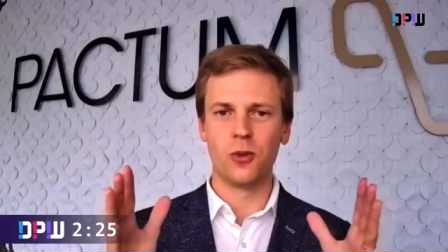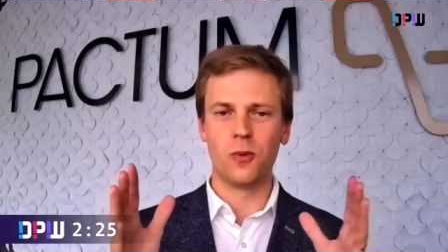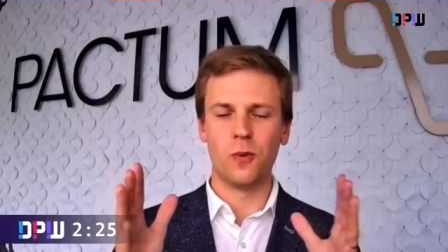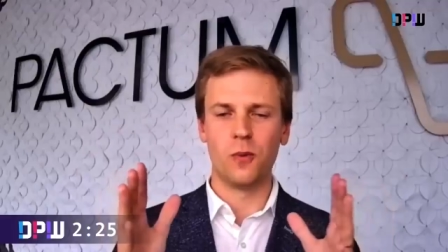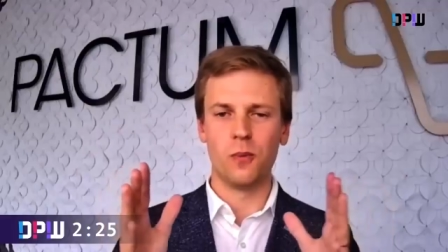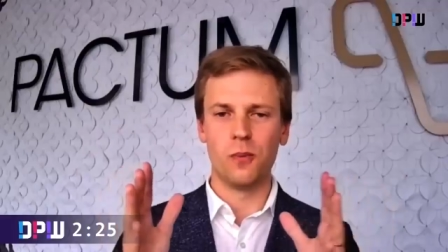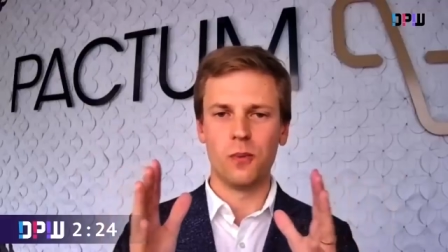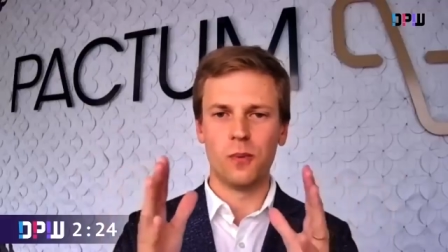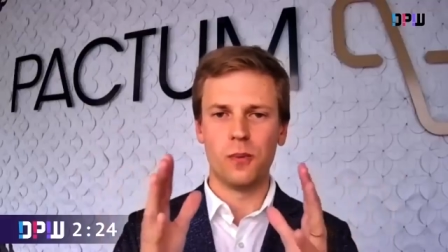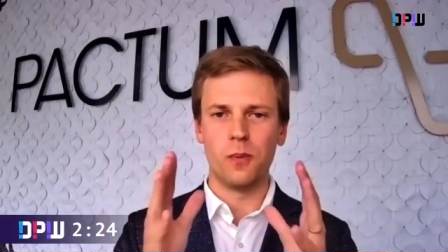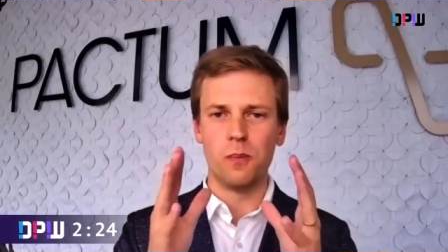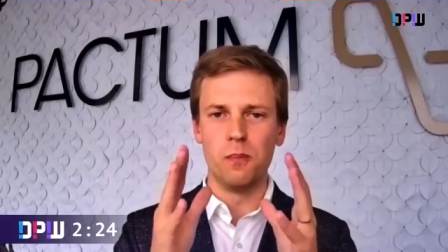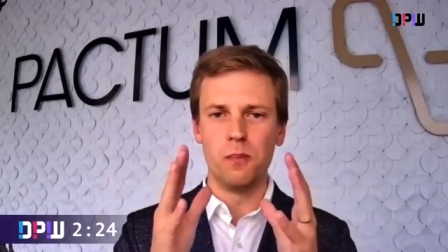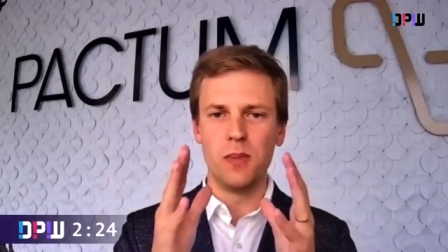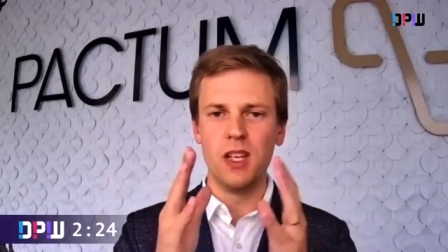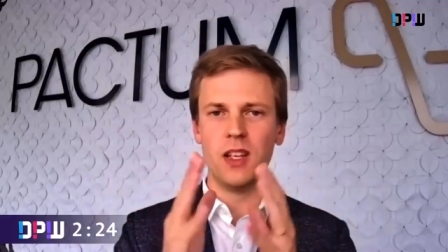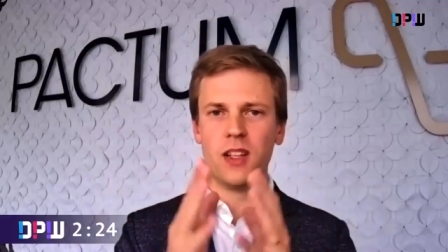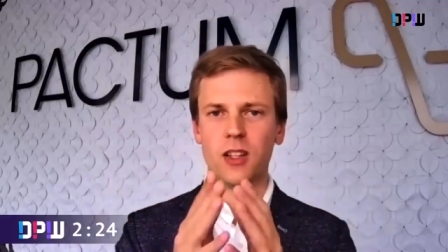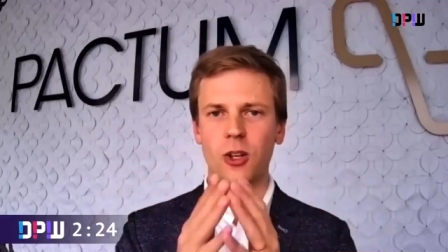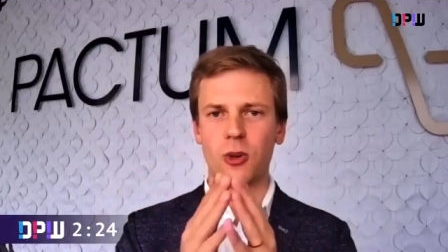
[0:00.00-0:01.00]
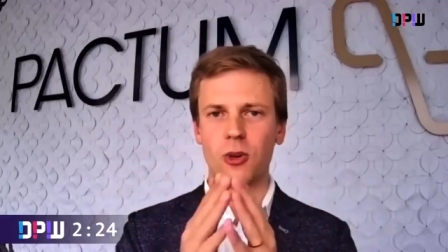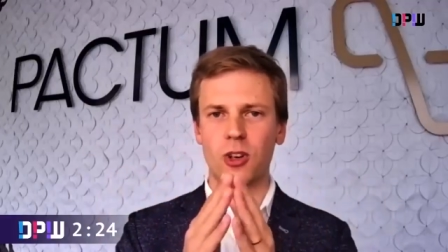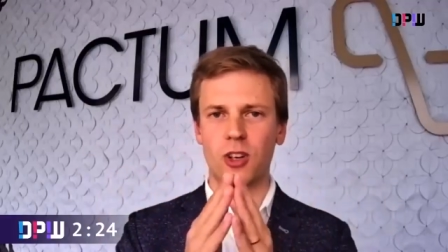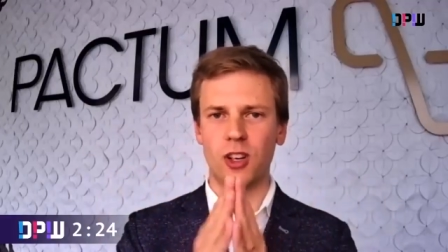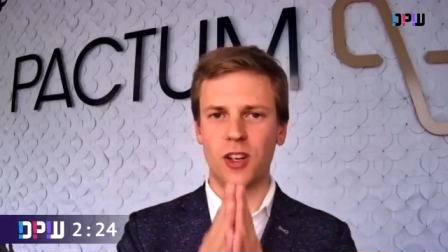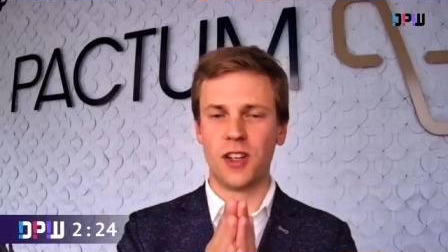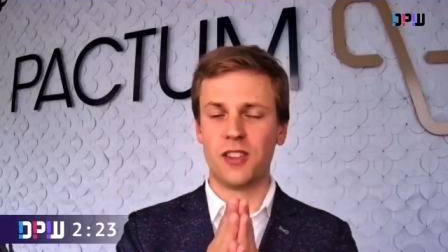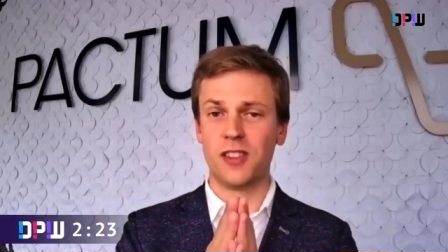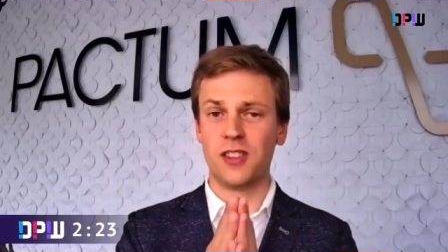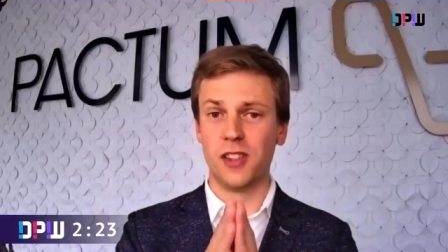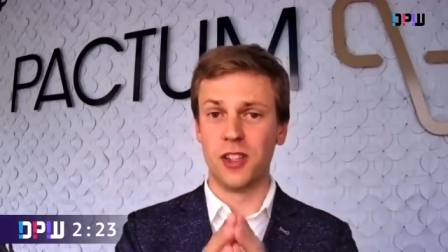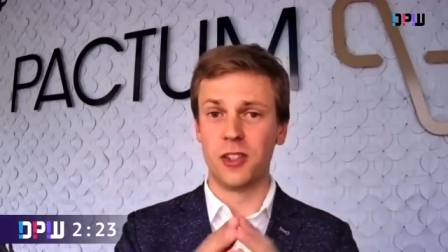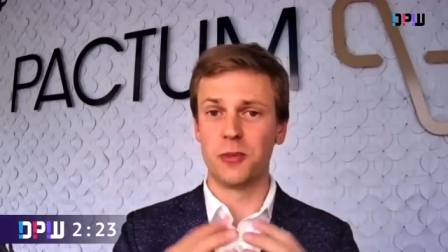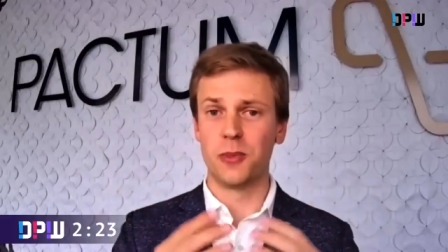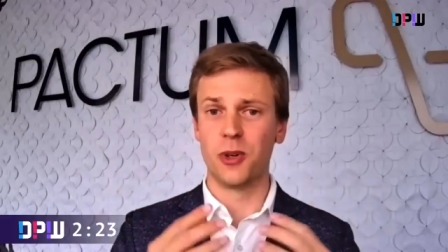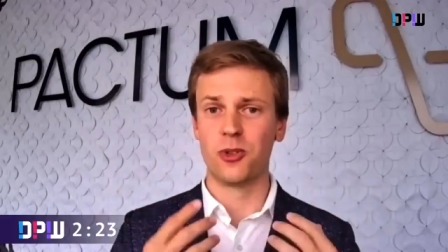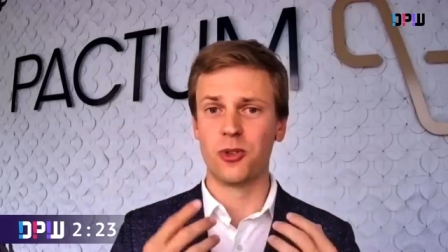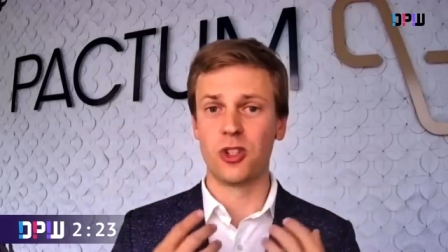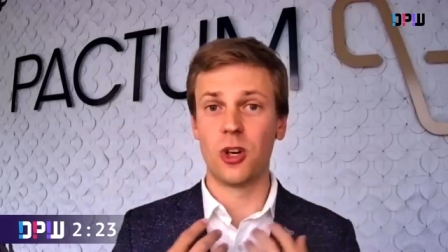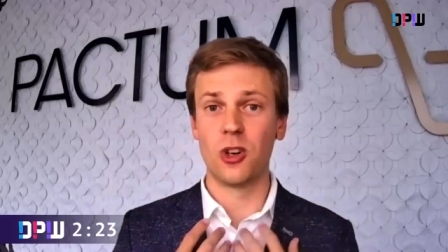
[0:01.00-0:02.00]
to meet our clients'
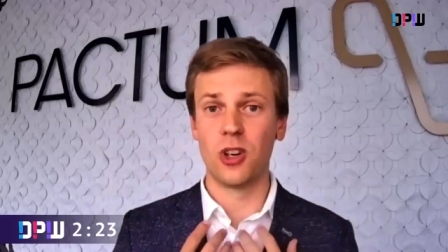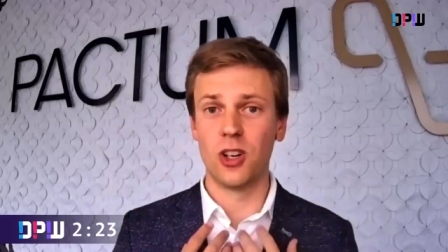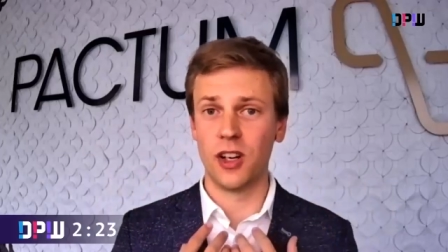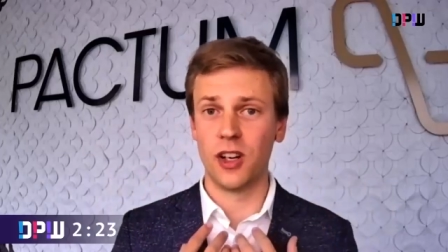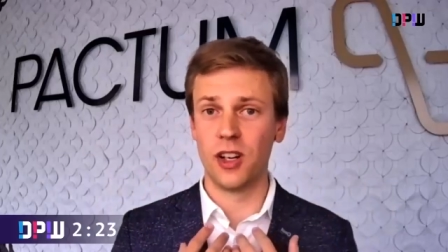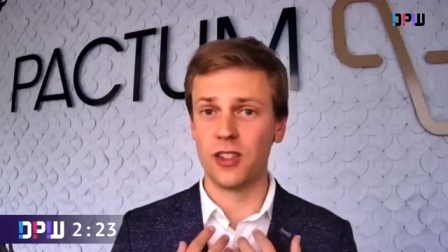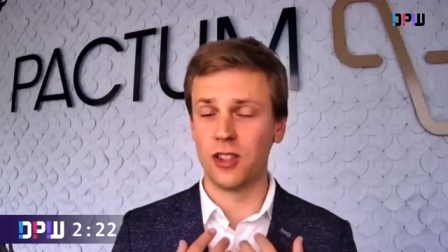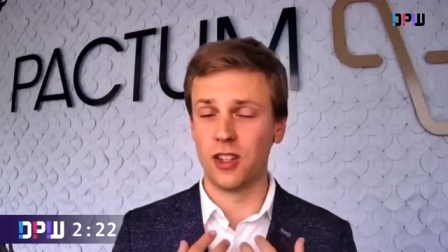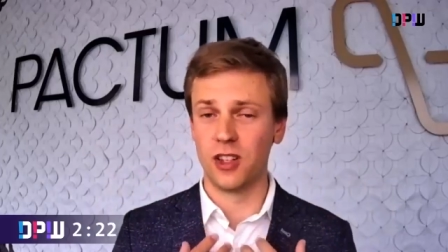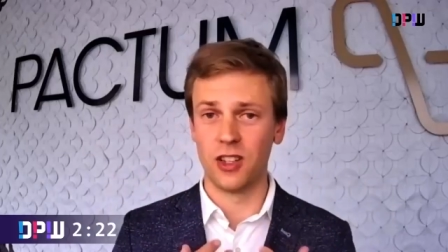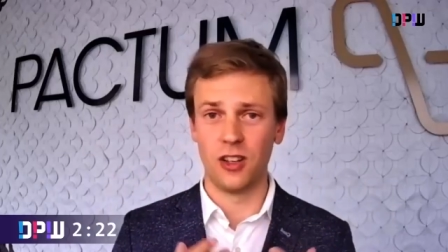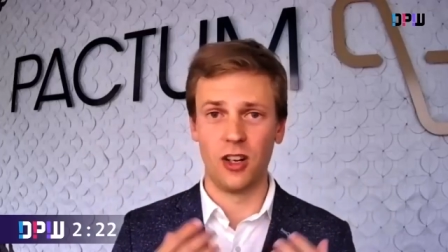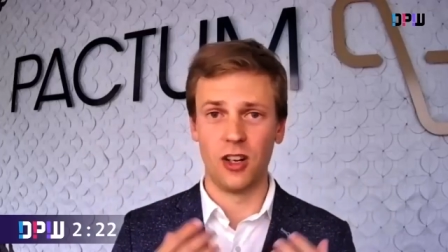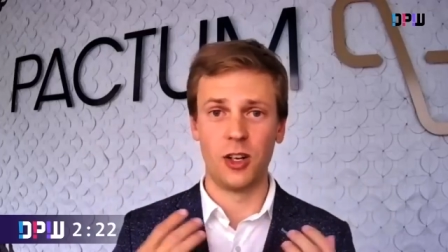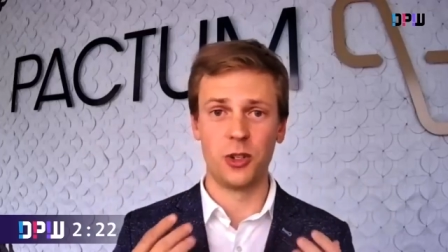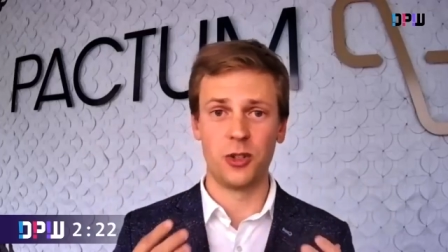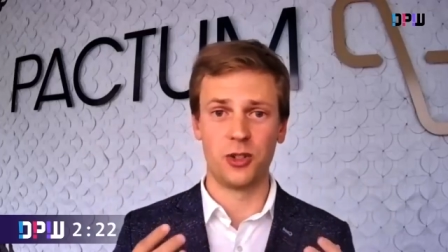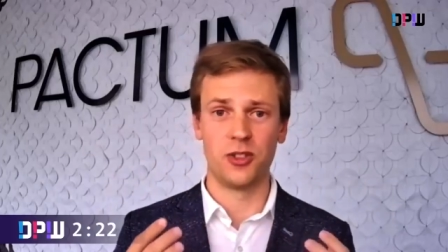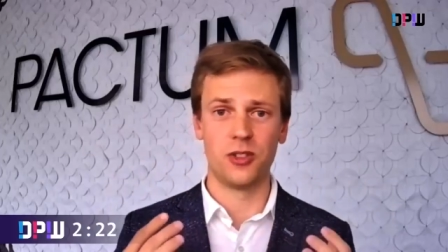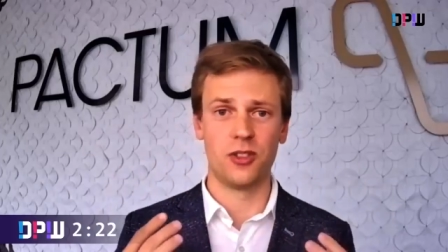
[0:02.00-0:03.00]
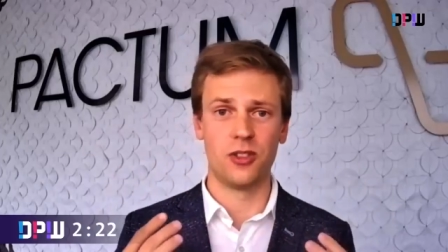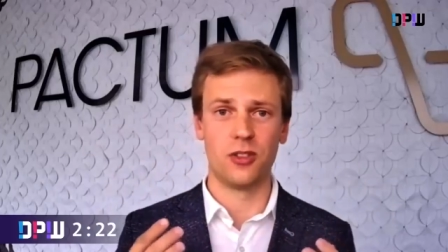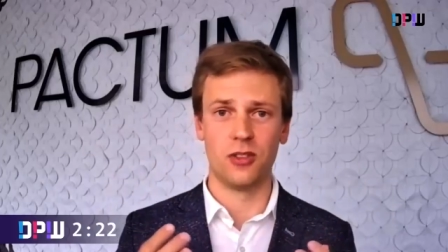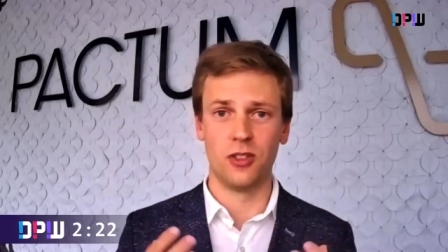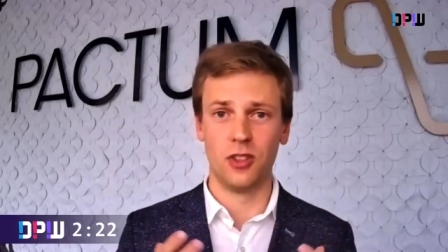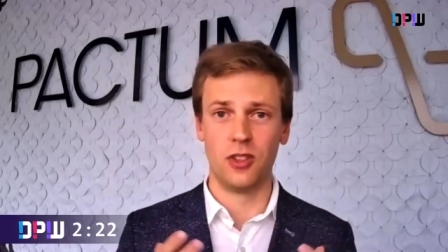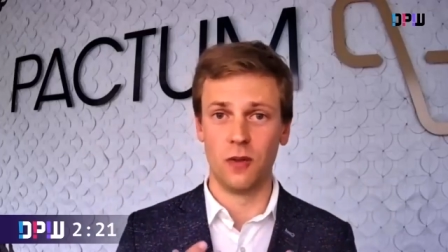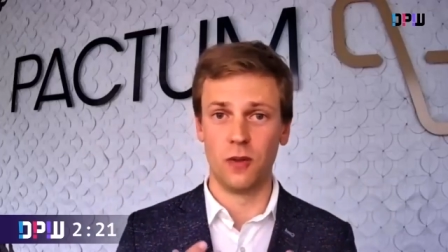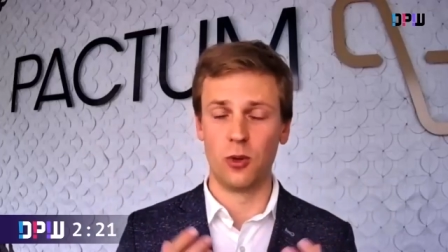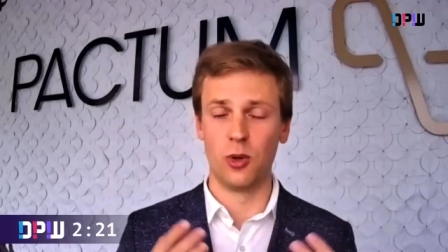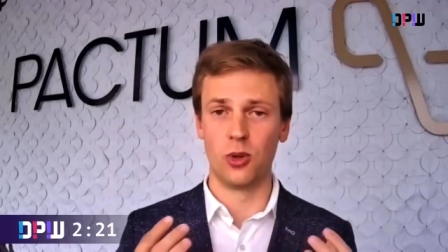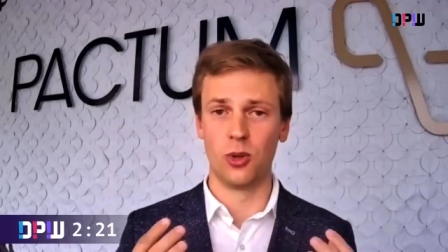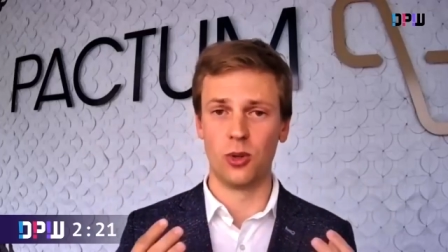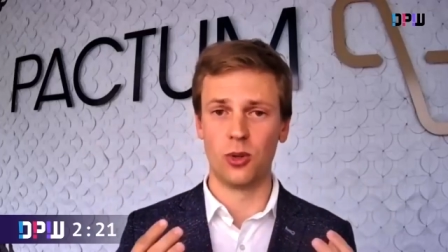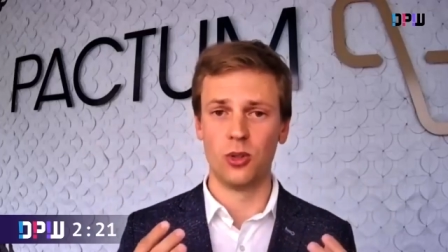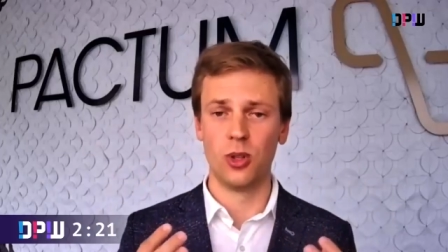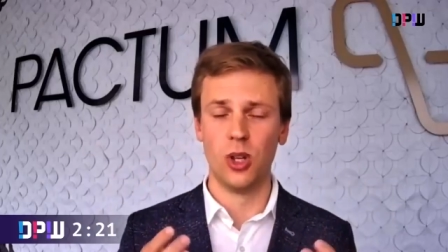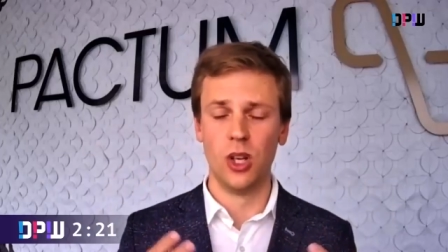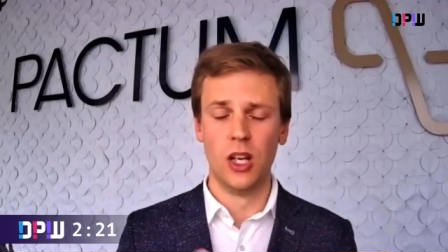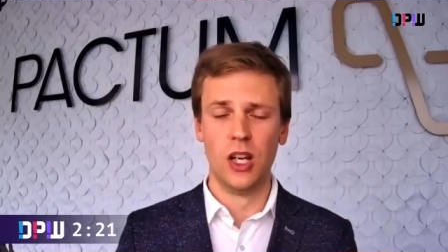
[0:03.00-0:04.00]
needs because our clients are the largest in the
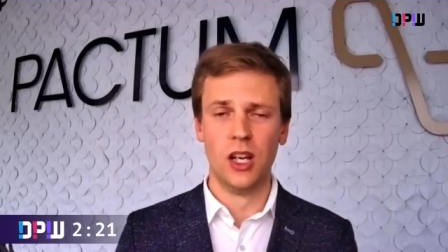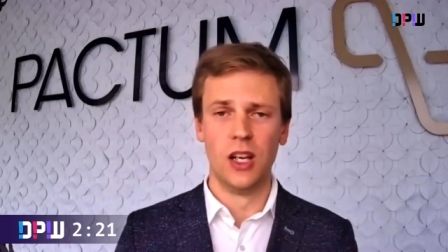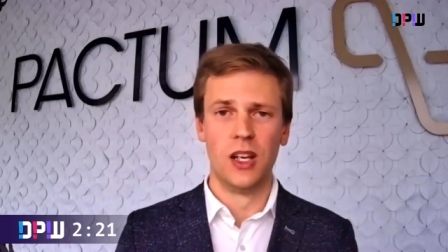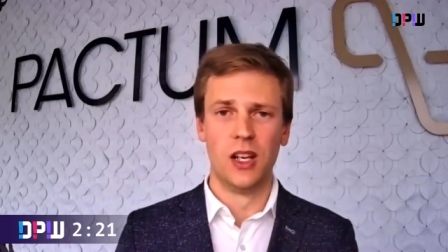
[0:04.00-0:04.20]
world.